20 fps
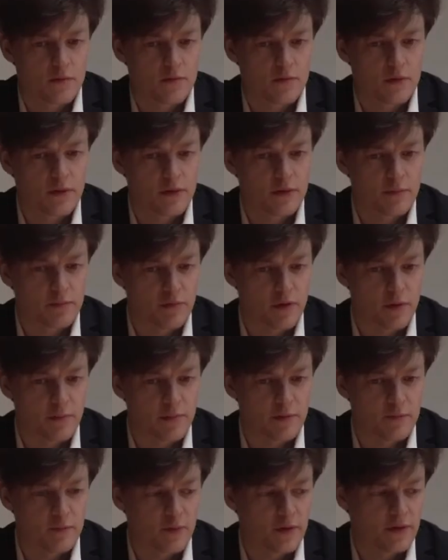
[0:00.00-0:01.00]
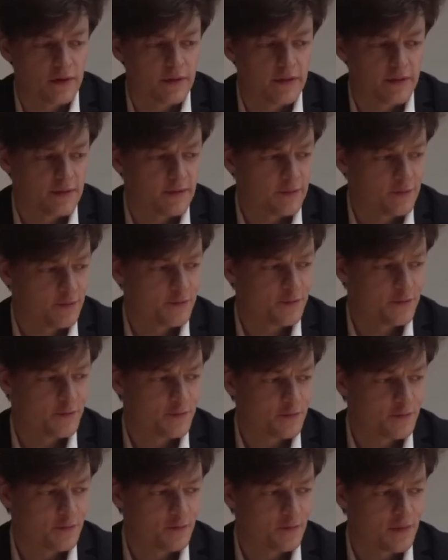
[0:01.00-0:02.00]
Well, the problem with,
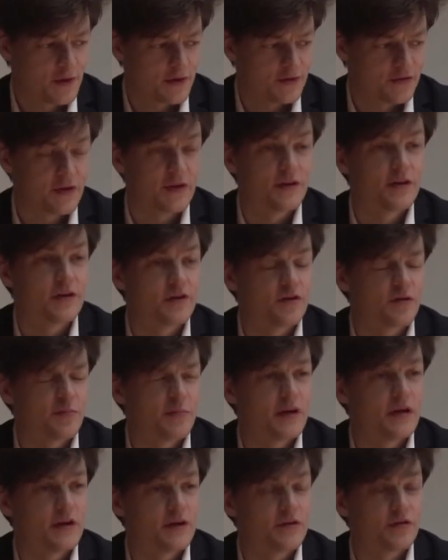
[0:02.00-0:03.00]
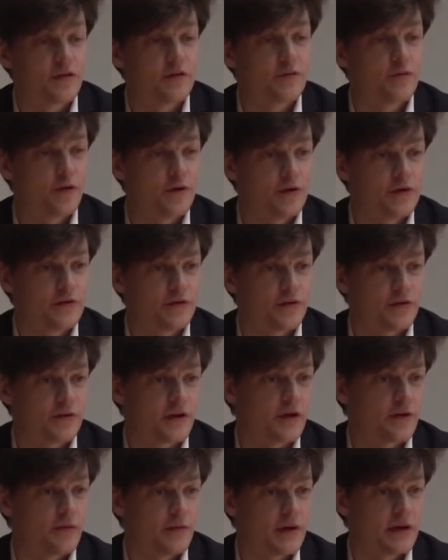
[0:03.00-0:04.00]
let's say, that a speaker is a furniture
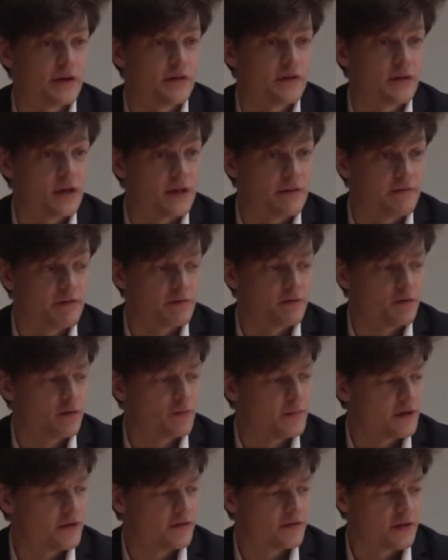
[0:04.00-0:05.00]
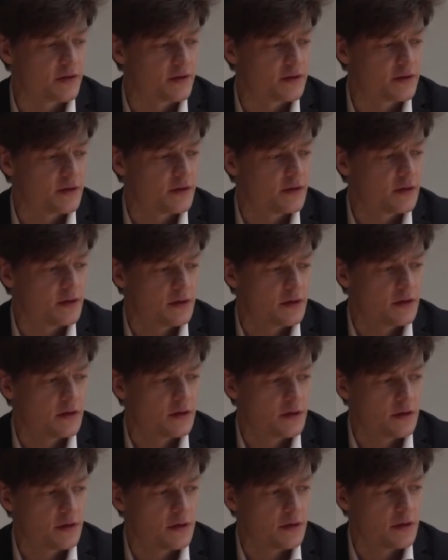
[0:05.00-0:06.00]
decorating the living room is that
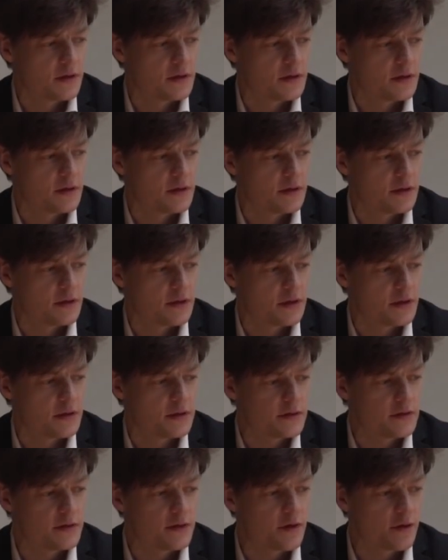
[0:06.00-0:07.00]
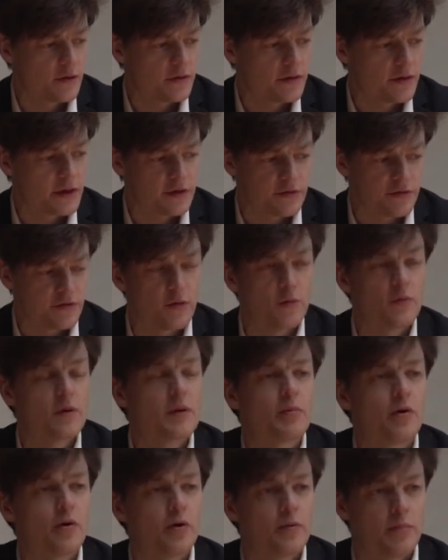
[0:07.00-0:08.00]
its only
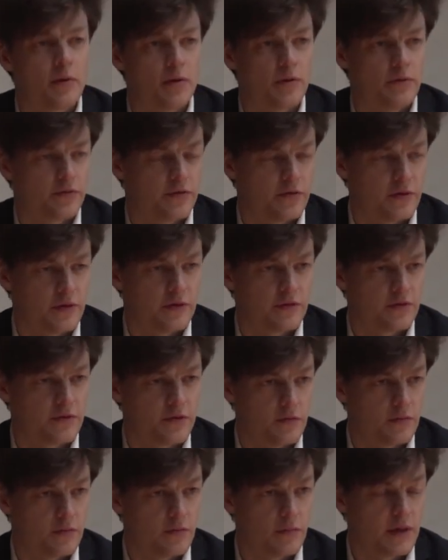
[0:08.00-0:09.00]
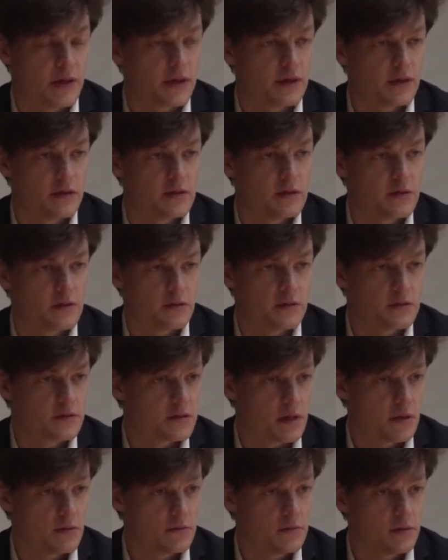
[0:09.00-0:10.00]
purpose is to make
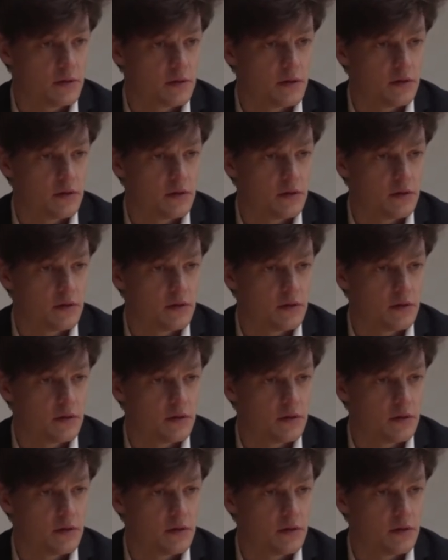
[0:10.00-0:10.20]
sound.